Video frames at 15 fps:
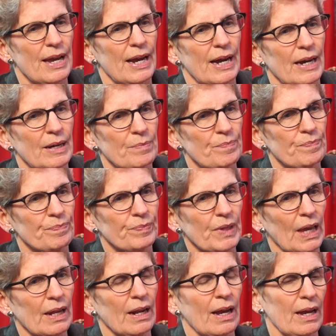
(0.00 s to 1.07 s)
and
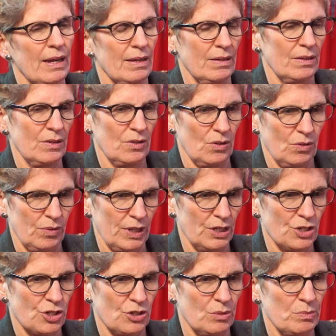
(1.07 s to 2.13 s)

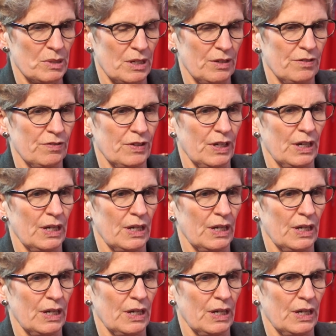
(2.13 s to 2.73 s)
in terms of